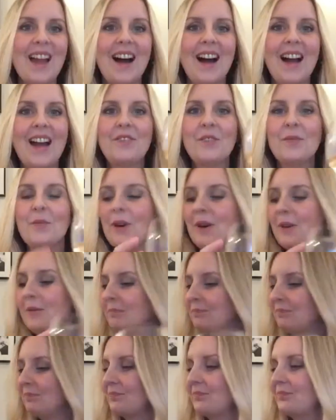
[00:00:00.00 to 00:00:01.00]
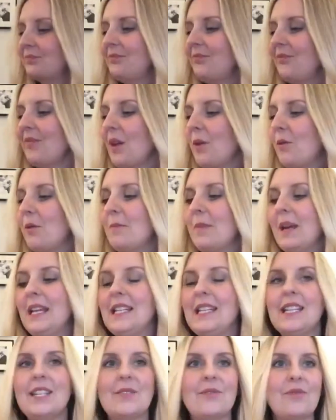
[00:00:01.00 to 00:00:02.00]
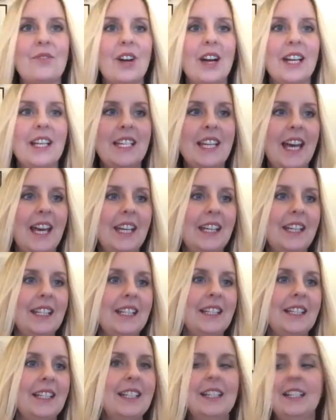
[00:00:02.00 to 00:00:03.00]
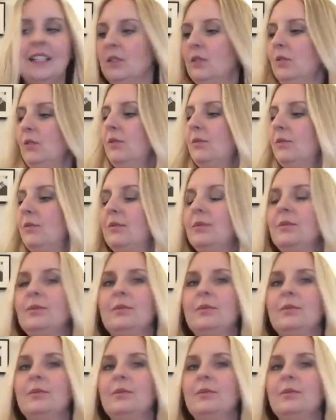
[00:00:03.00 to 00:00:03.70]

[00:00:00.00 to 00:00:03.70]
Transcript: Hi everyone, we made it to Friday. Ooh.